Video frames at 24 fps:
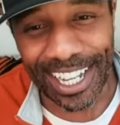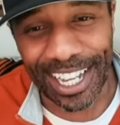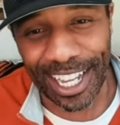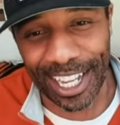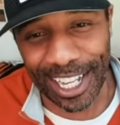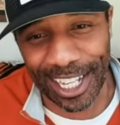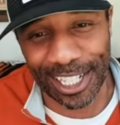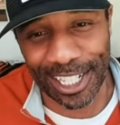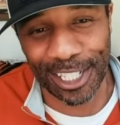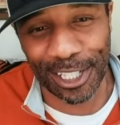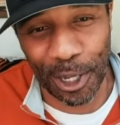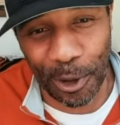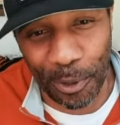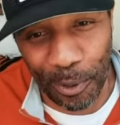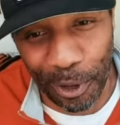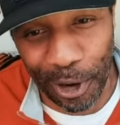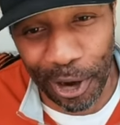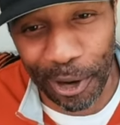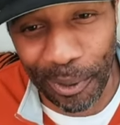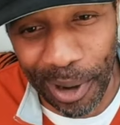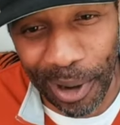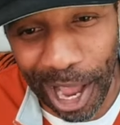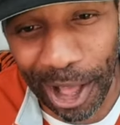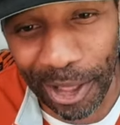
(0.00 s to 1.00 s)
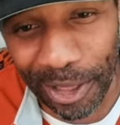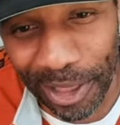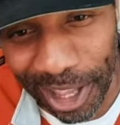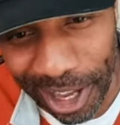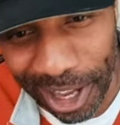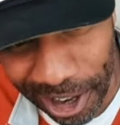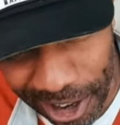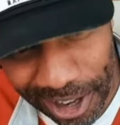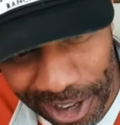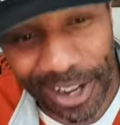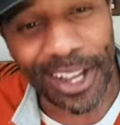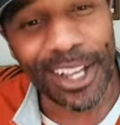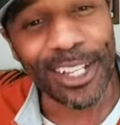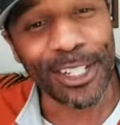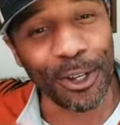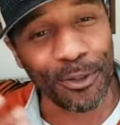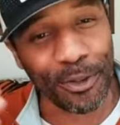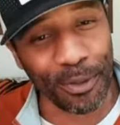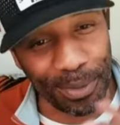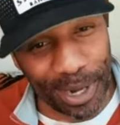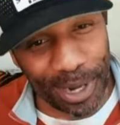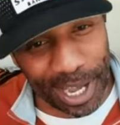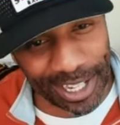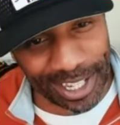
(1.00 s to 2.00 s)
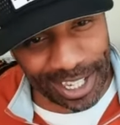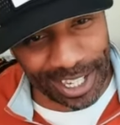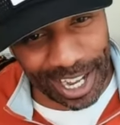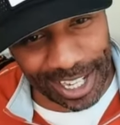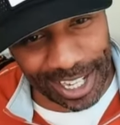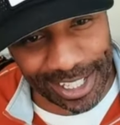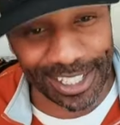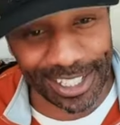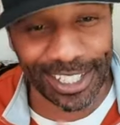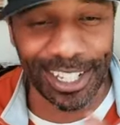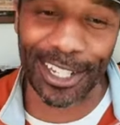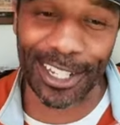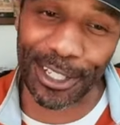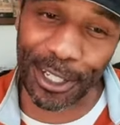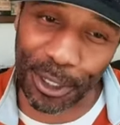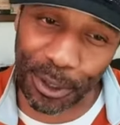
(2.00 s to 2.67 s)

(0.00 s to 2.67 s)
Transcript: uh, somewhere around there. So from 1996 to